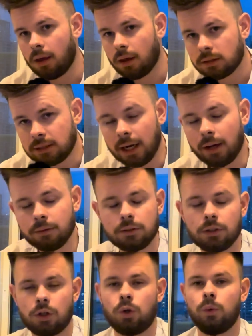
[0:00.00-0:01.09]
Sales is a
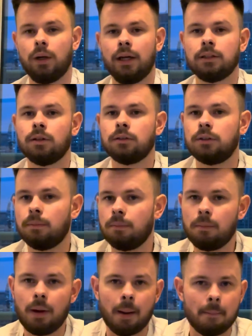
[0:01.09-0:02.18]
career. It's not
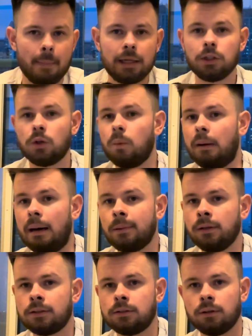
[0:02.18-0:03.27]
some magical bubble.
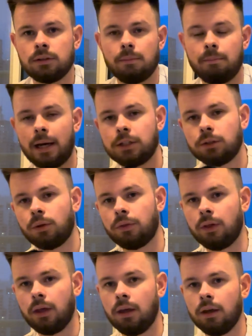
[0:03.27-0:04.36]
It's not some magical
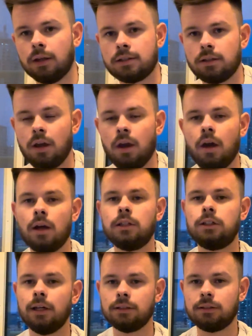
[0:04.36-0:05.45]
thing. It's
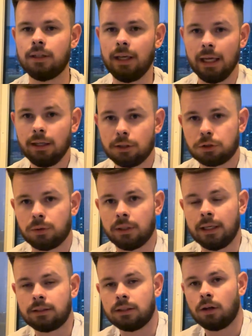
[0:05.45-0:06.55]
just an industry.
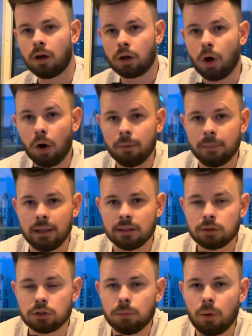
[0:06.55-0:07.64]
It's an economy. It's a
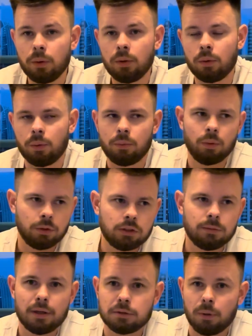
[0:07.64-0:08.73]
small, or it used to
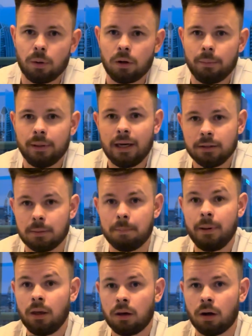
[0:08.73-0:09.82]
be a small economy. Now it's a
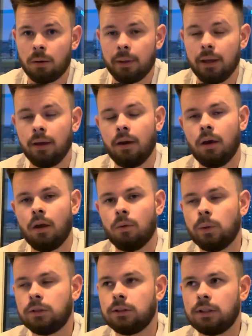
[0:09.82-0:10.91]
big economy,
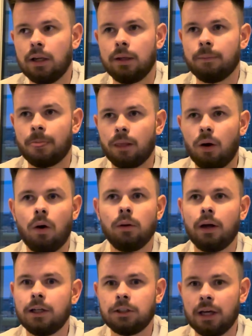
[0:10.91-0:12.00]
which is selling
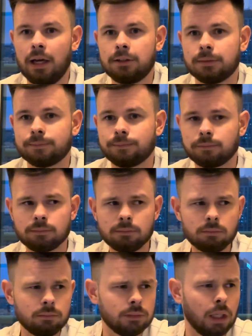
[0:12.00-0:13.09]
online education.
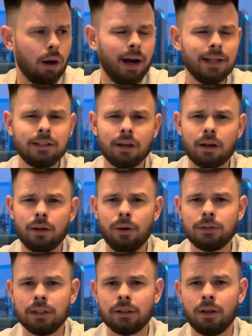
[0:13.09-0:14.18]
High ticket
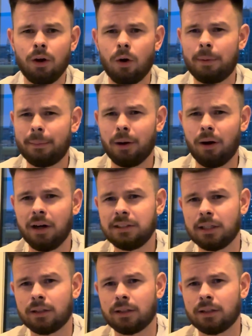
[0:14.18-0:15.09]
closing, becoming a high ticket